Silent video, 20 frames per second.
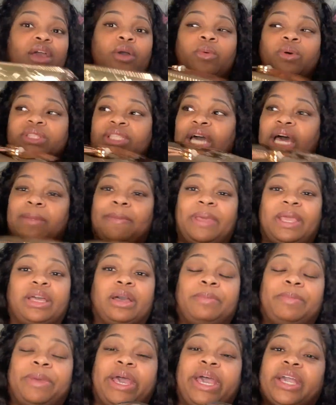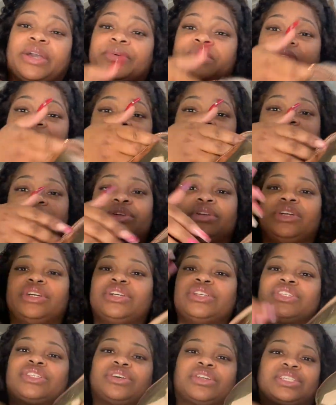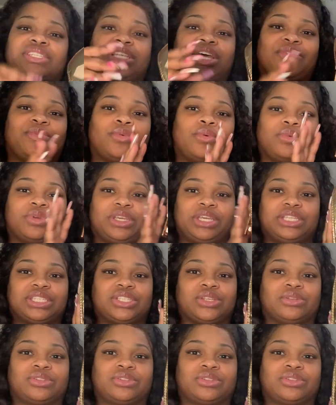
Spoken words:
without makeup bag or whatever, so the stuff won't get so